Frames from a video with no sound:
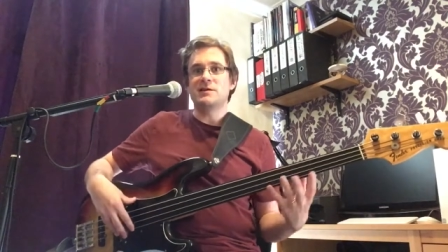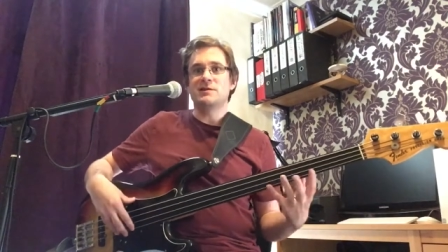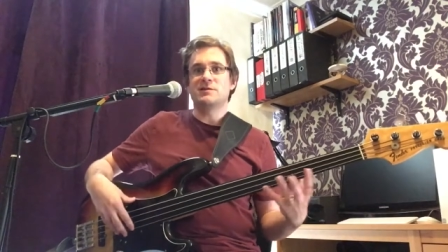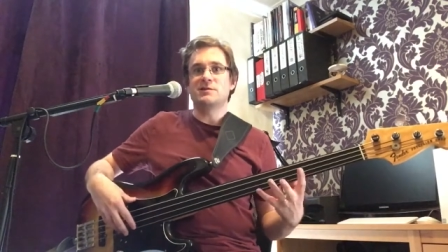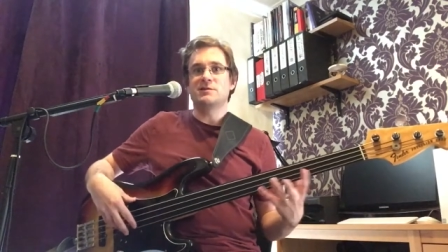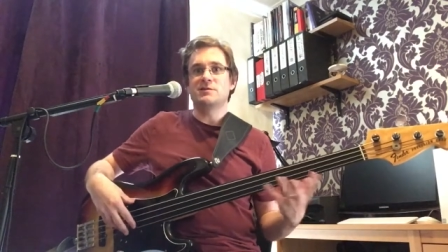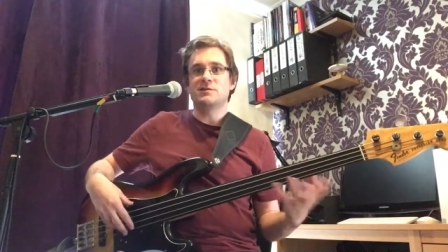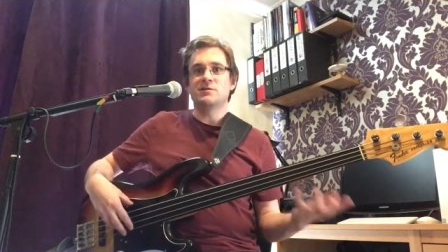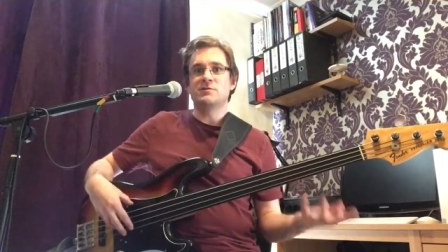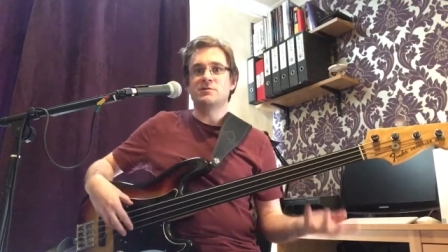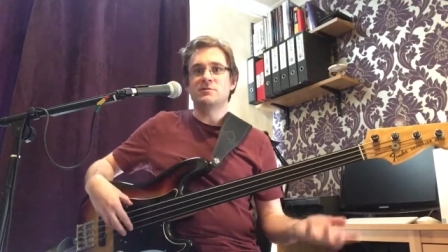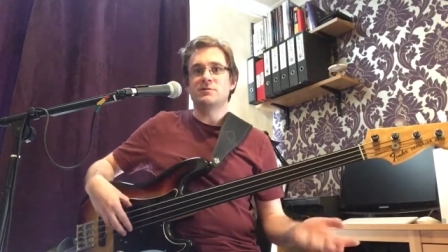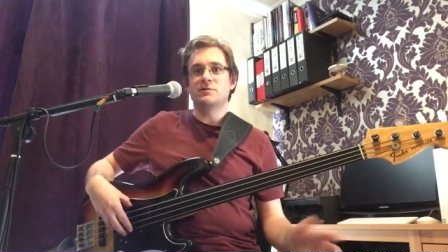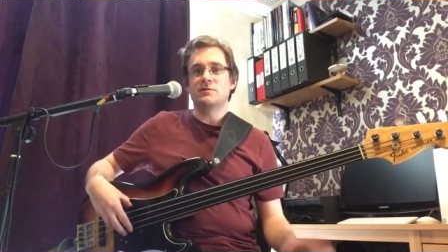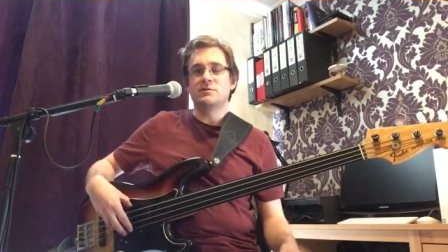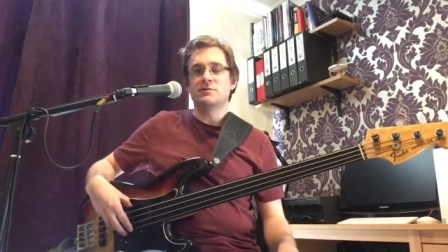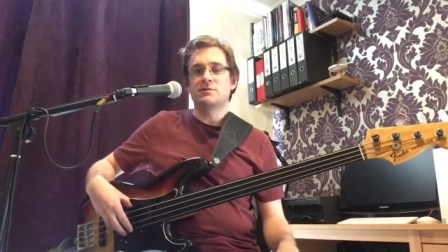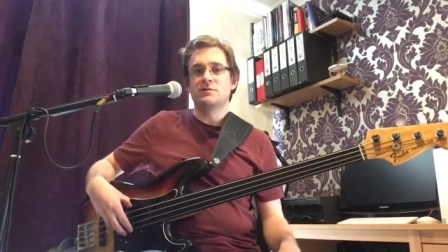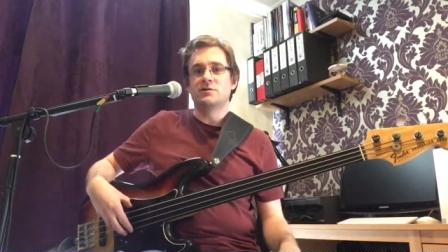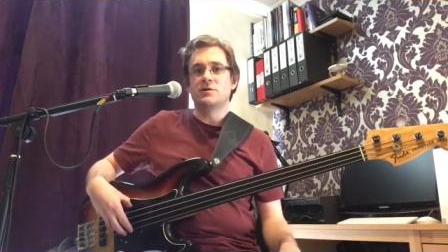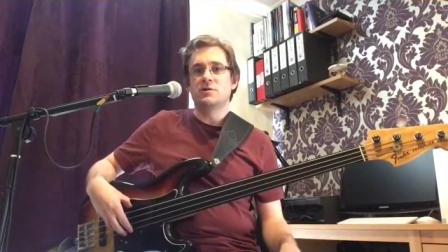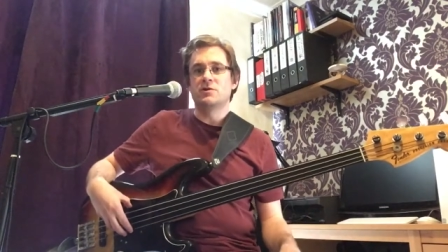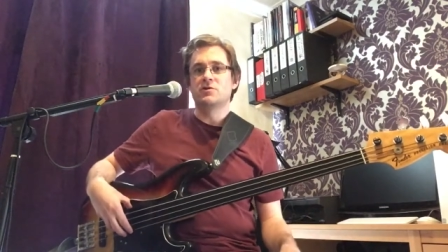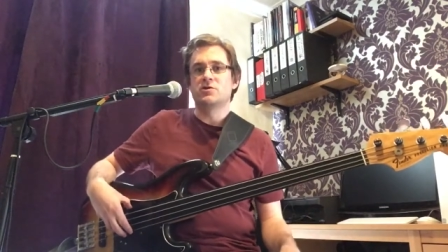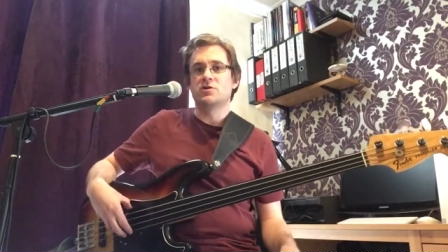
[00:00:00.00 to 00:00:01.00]
to do
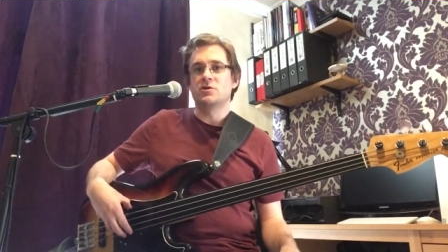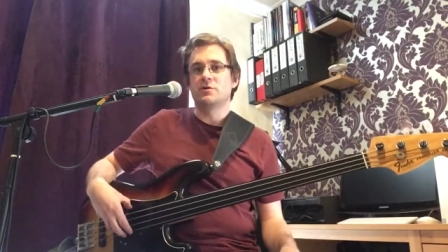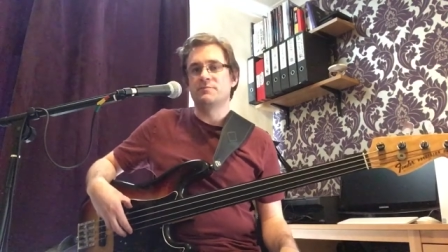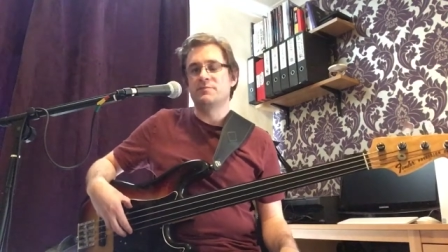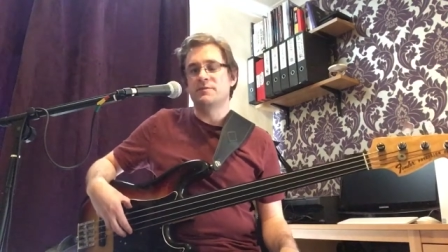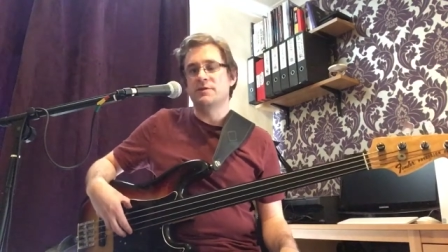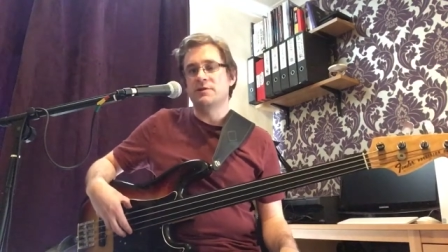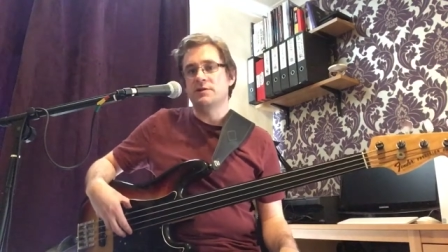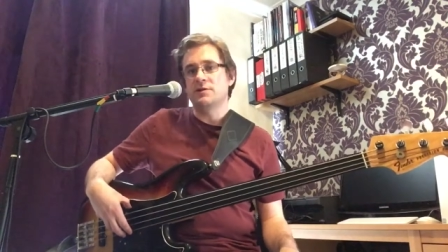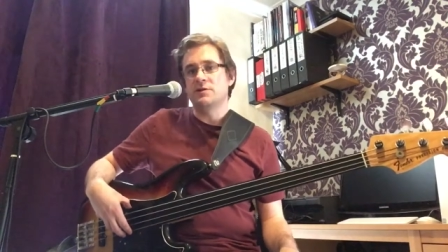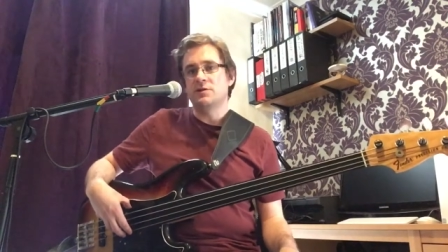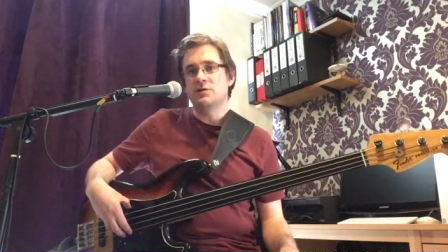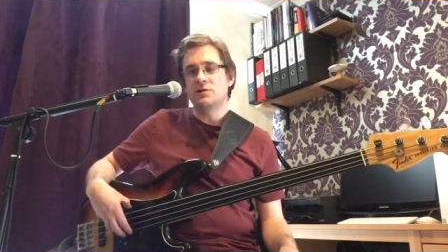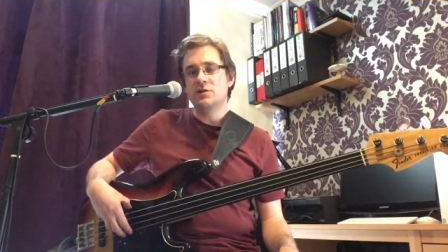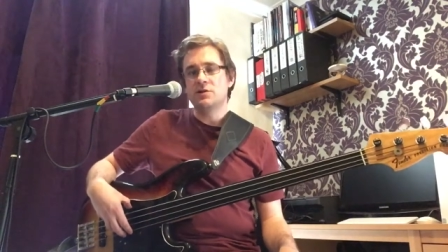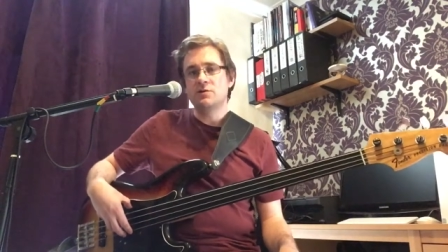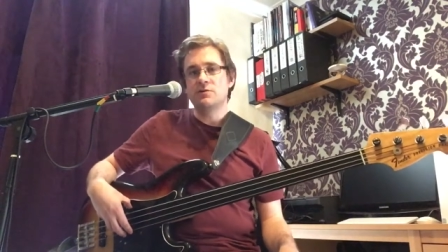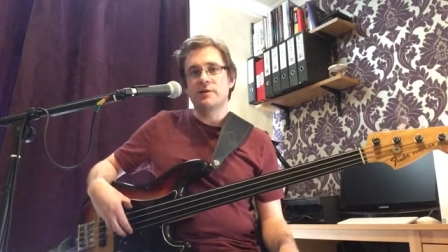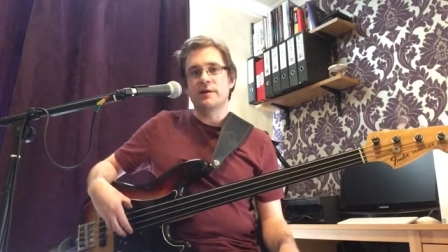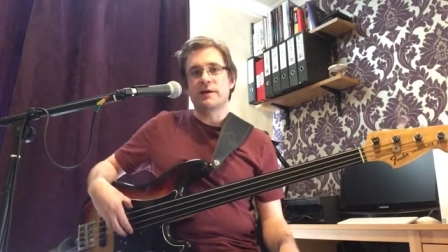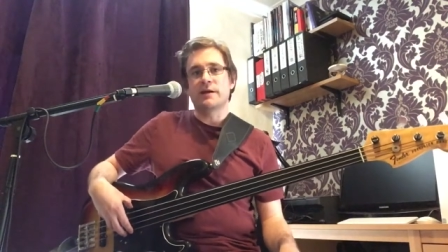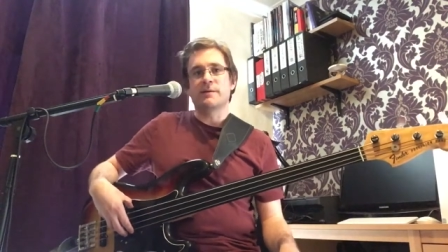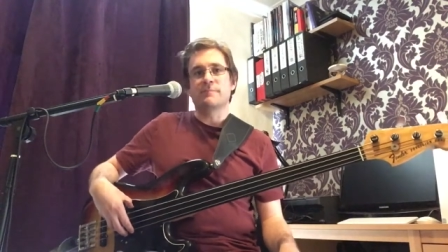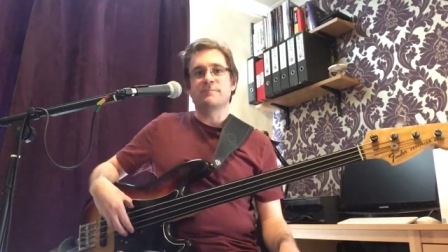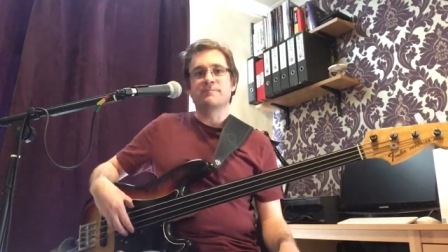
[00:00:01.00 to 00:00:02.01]
the job that you're
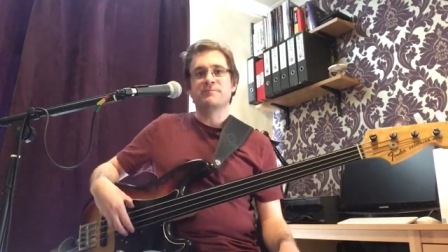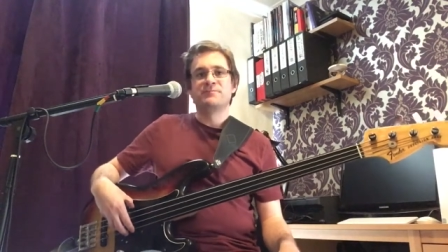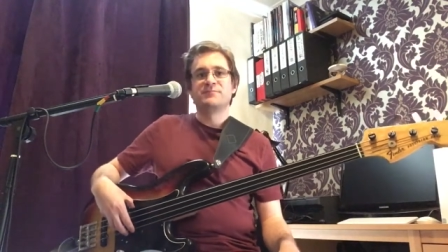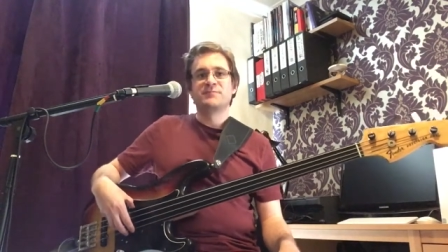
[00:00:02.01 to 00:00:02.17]
doing.